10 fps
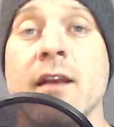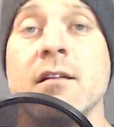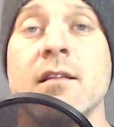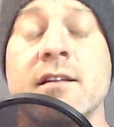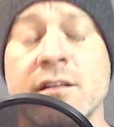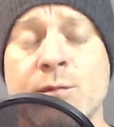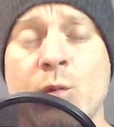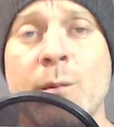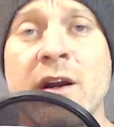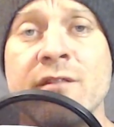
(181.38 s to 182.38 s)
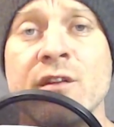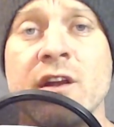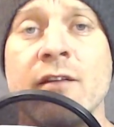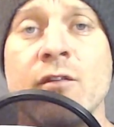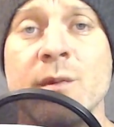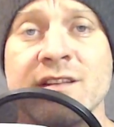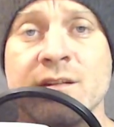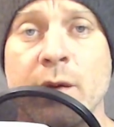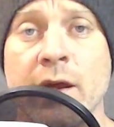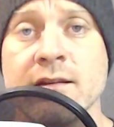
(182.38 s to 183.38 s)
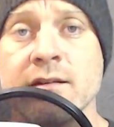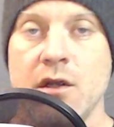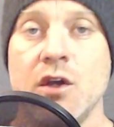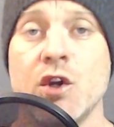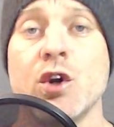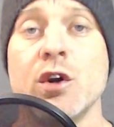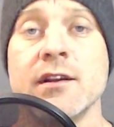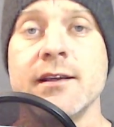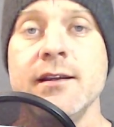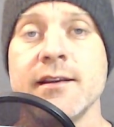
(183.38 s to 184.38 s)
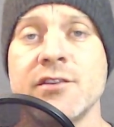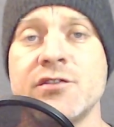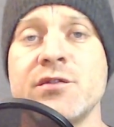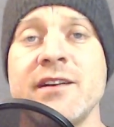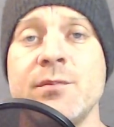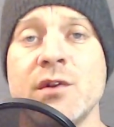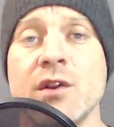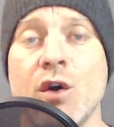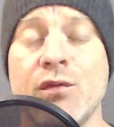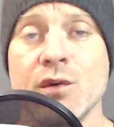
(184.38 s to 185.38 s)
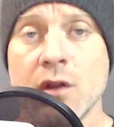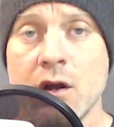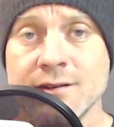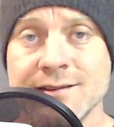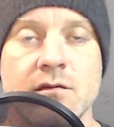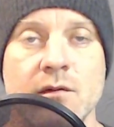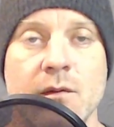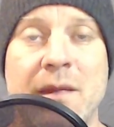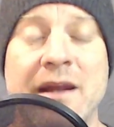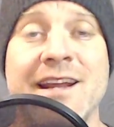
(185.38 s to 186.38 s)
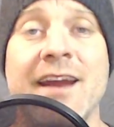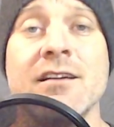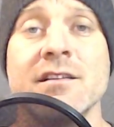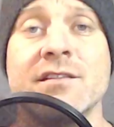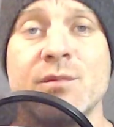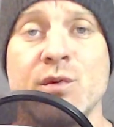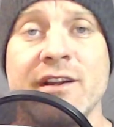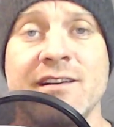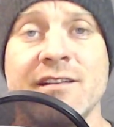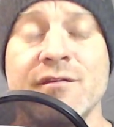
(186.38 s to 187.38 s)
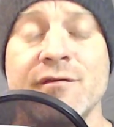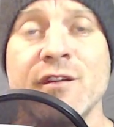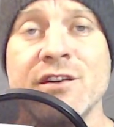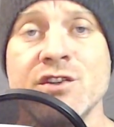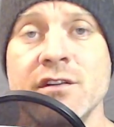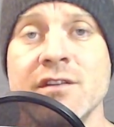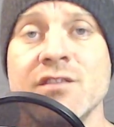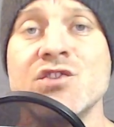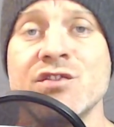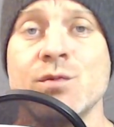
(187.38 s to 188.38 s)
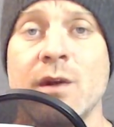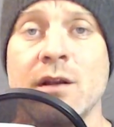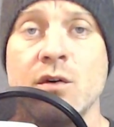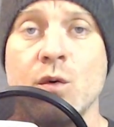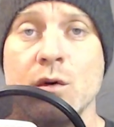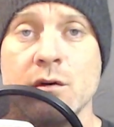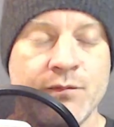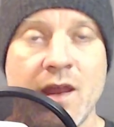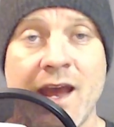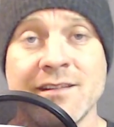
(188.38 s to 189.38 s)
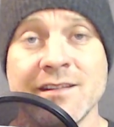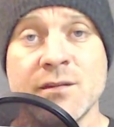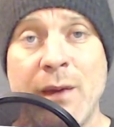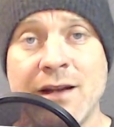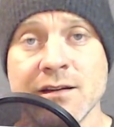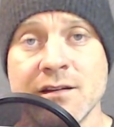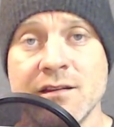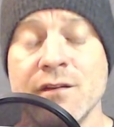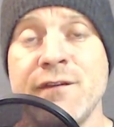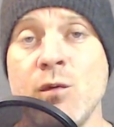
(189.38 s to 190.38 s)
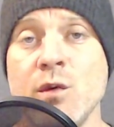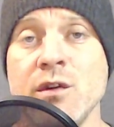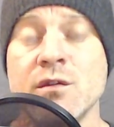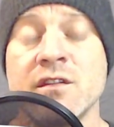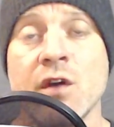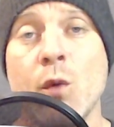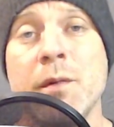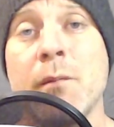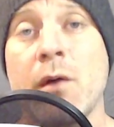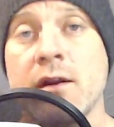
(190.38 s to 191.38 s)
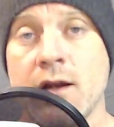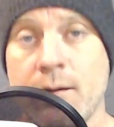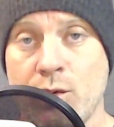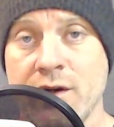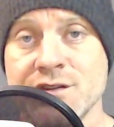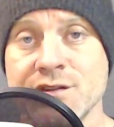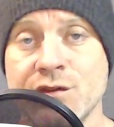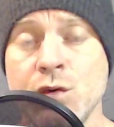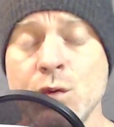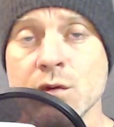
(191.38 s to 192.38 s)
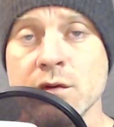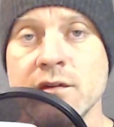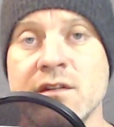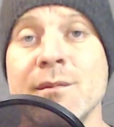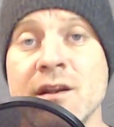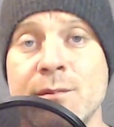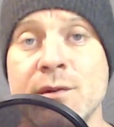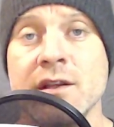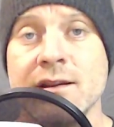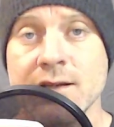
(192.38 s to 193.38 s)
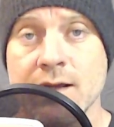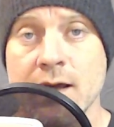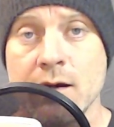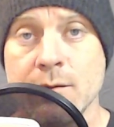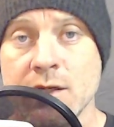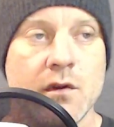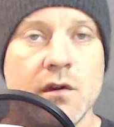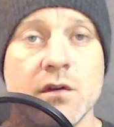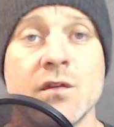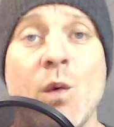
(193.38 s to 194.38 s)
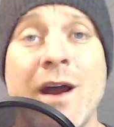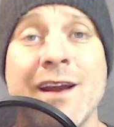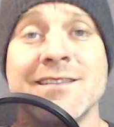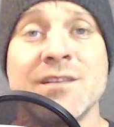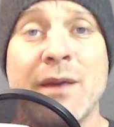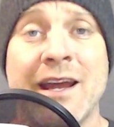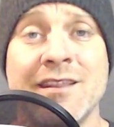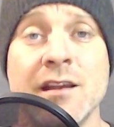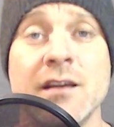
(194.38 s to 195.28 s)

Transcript: that's just more money for the government to spend. Currently, interest rates have been low for a long time. Many analysts are predicting that inflation is just around the corner. As expected, the Fed will use its open market operations tools to manipulate the economy. And so why is this a bad thing?